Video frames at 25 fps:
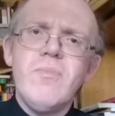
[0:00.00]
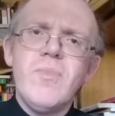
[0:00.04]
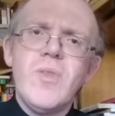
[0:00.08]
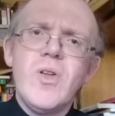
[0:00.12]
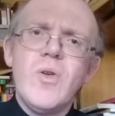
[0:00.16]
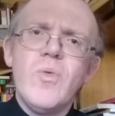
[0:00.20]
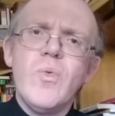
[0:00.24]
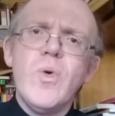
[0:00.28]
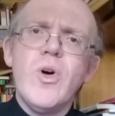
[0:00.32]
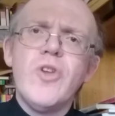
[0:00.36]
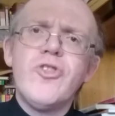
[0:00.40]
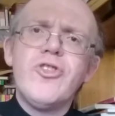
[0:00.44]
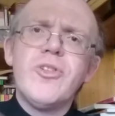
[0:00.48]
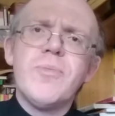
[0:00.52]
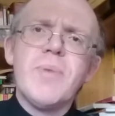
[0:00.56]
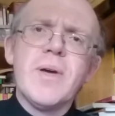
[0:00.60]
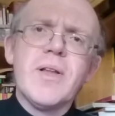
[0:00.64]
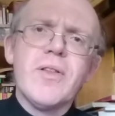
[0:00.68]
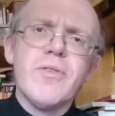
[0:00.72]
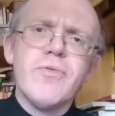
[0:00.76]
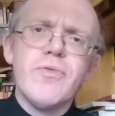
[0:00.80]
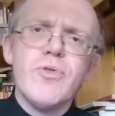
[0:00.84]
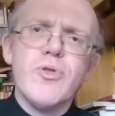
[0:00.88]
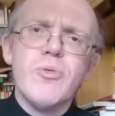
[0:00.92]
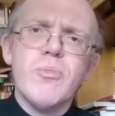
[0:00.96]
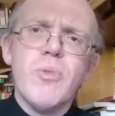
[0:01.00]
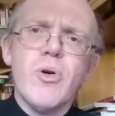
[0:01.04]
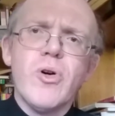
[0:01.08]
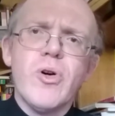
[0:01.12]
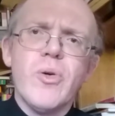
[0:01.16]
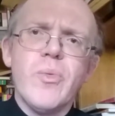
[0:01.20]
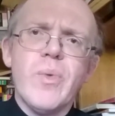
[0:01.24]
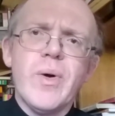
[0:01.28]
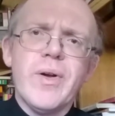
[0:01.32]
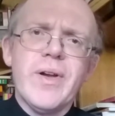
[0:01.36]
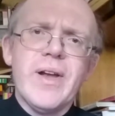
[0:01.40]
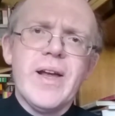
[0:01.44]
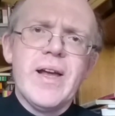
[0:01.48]
worshipping the rule book
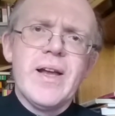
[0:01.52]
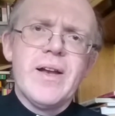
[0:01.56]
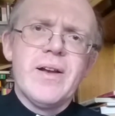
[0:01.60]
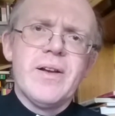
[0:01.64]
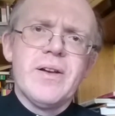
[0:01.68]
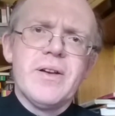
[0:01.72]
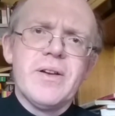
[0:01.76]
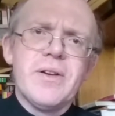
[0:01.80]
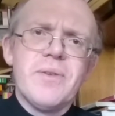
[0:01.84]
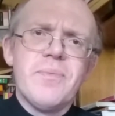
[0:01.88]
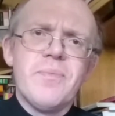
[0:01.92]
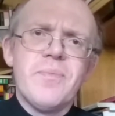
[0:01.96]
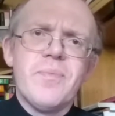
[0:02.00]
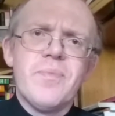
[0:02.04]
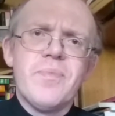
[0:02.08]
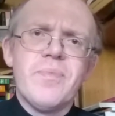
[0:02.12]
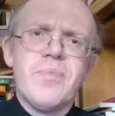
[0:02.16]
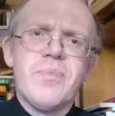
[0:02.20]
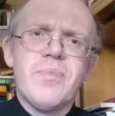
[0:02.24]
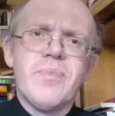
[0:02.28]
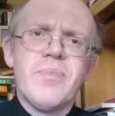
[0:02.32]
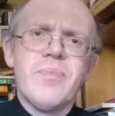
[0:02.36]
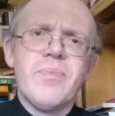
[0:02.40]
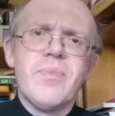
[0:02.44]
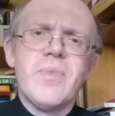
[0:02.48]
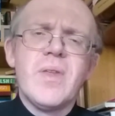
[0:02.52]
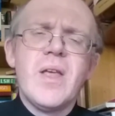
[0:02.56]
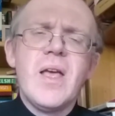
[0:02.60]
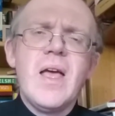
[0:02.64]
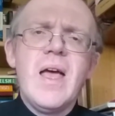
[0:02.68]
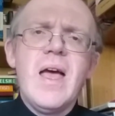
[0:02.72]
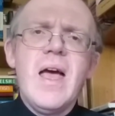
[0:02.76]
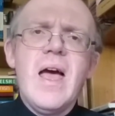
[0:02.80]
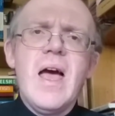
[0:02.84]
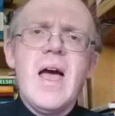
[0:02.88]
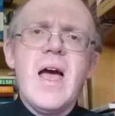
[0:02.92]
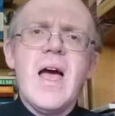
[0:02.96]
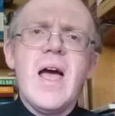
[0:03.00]
on one hand
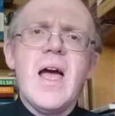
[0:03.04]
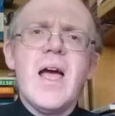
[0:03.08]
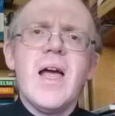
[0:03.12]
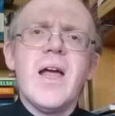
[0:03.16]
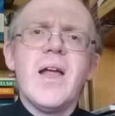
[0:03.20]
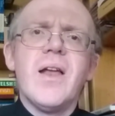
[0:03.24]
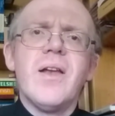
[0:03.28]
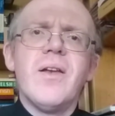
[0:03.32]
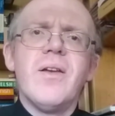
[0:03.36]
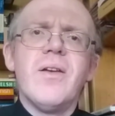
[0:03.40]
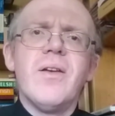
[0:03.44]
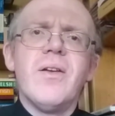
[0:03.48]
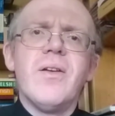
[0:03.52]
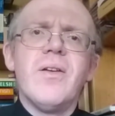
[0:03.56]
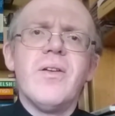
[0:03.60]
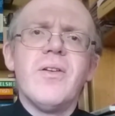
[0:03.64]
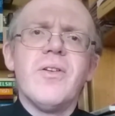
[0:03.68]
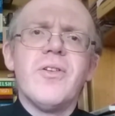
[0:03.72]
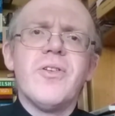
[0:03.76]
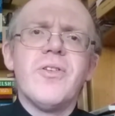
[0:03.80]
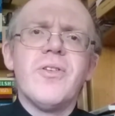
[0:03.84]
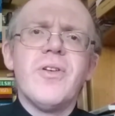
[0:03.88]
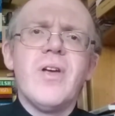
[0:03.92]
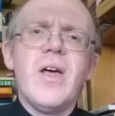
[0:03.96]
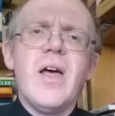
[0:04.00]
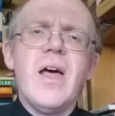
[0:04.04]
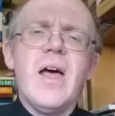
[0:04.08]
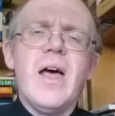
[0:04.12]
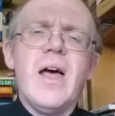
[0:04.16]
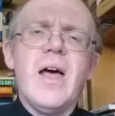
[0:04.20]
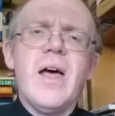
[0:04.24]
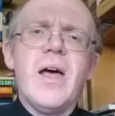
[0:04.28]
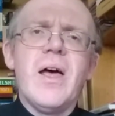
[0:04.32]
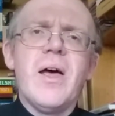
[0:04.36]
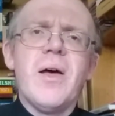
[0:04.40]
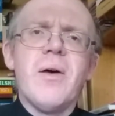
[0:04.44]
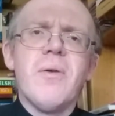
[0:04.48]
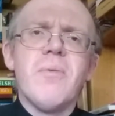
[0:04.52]
and
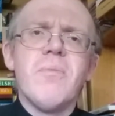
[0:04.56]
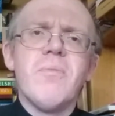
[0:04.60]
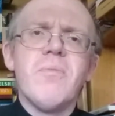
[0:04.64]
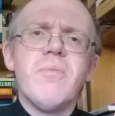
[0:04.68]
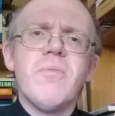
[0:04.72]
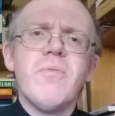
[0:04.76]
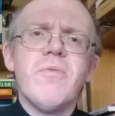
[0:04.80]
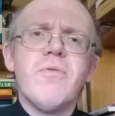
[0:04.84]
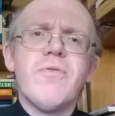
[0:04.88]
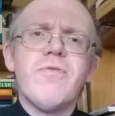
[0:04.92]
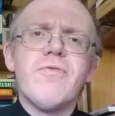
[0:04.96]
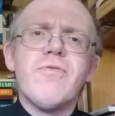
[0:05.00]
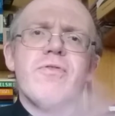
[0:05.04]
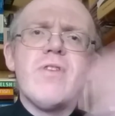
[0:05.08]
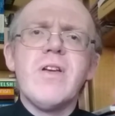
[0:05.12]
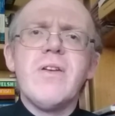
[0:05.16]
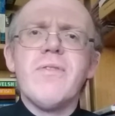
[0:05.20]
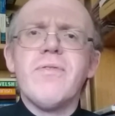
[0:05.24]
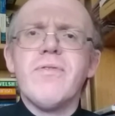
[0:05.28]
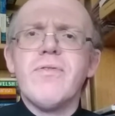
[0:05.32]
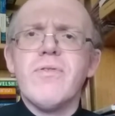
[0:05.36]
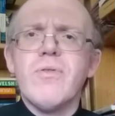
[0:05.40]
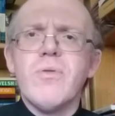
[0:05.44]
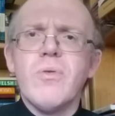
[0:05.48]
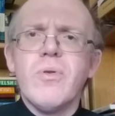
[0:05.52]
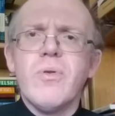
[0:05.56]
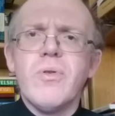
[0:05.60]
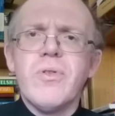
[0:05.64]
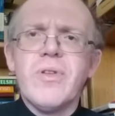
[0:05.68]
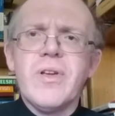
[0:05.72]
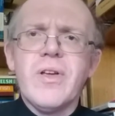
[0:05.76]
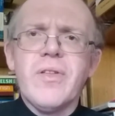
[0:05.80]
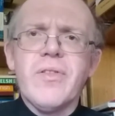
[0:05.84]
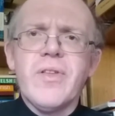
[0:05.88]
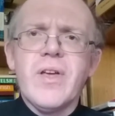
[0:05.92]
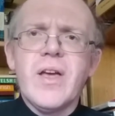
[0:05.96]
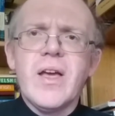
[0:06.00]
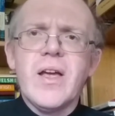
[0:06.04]
free for all on the
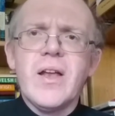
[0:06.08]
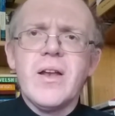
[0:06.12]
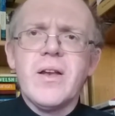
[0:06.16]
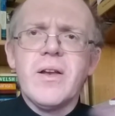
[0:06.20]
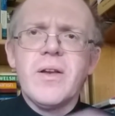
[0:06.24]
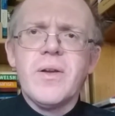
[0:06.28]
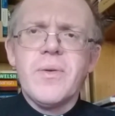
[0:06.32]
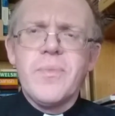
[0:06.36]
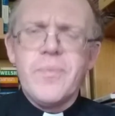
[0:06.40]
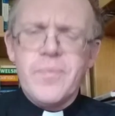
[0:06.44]
other hand.